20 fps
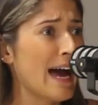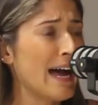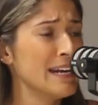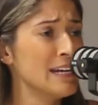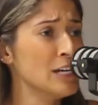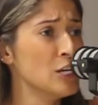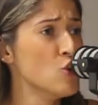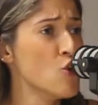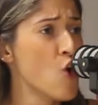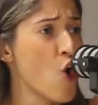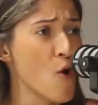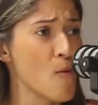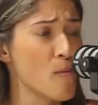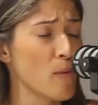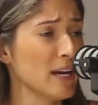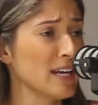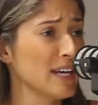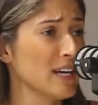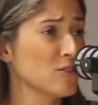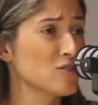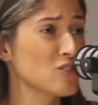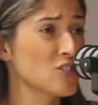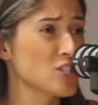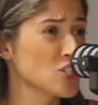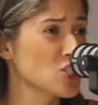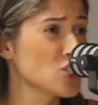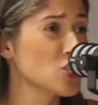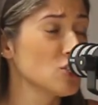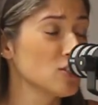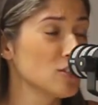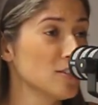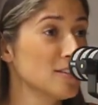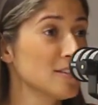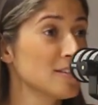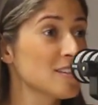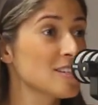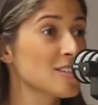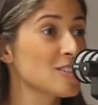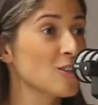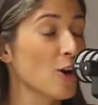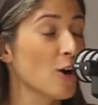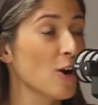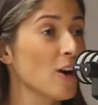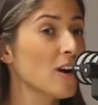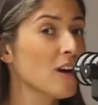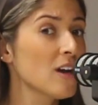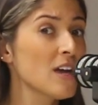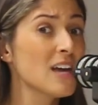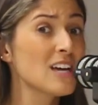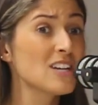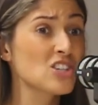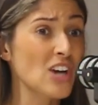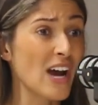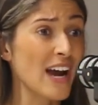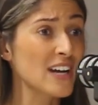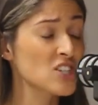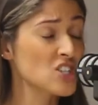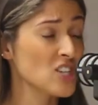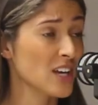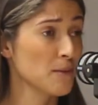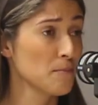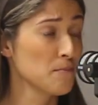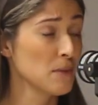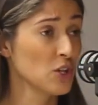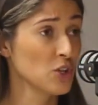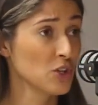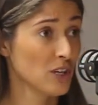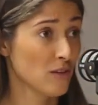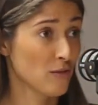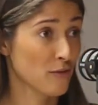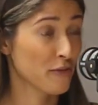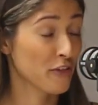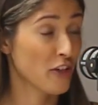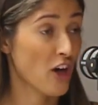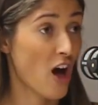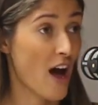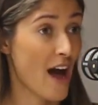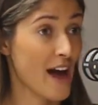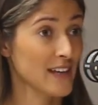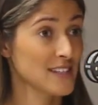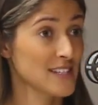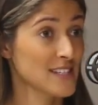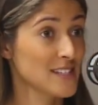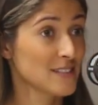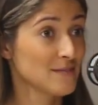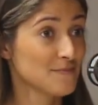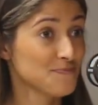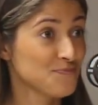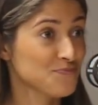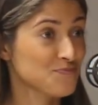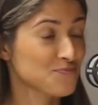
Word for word: had no money. I was a student, so changed like a million flights.